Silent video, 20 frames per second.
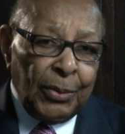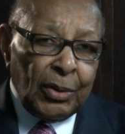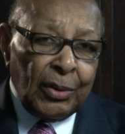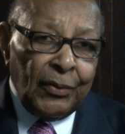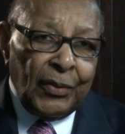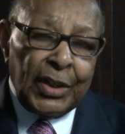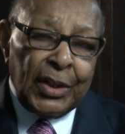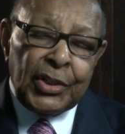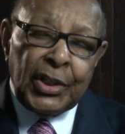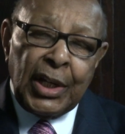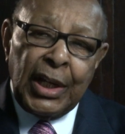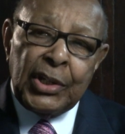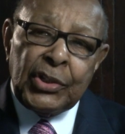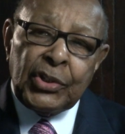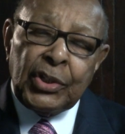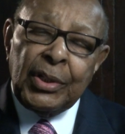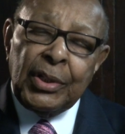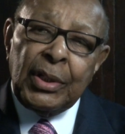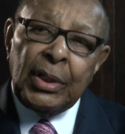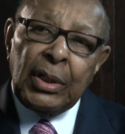Board of
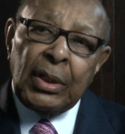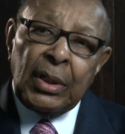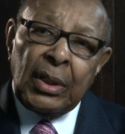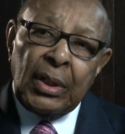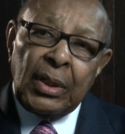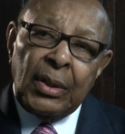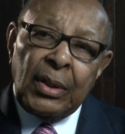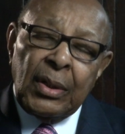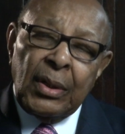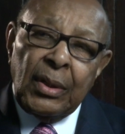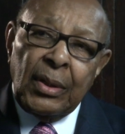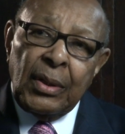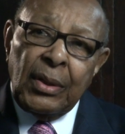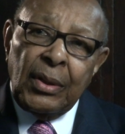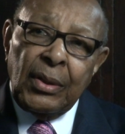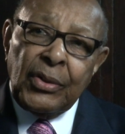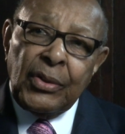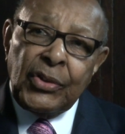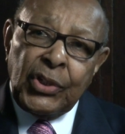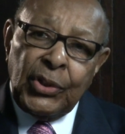Education
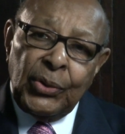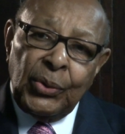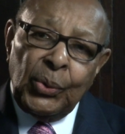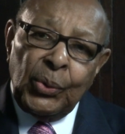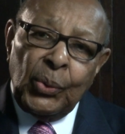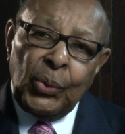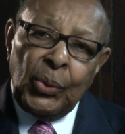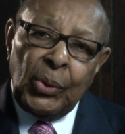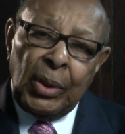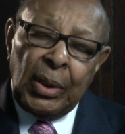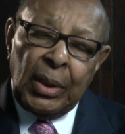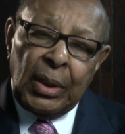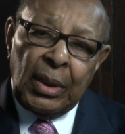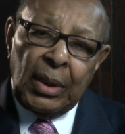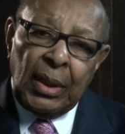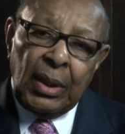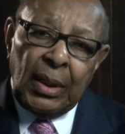to